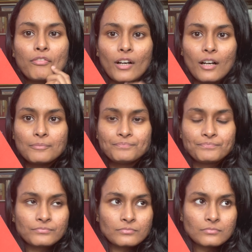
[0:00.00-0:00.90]

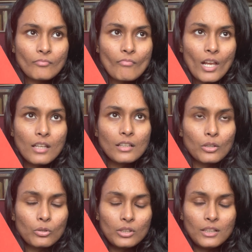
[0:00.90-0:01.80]
the
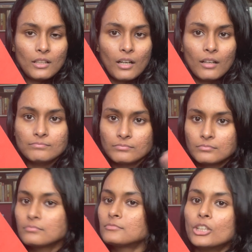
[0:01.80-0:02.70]
whole
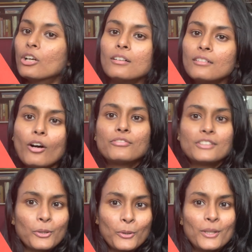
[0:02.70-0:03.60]
of
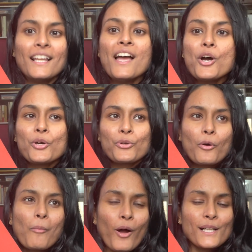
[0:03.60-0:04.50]
the whole
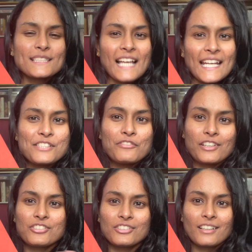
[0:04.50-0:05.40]
robot science
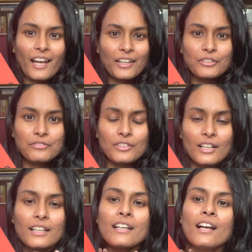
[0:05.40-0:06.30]
fiction kind of
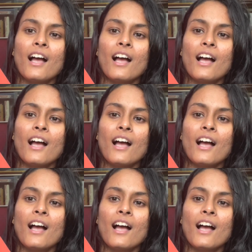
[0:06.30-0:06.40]
world.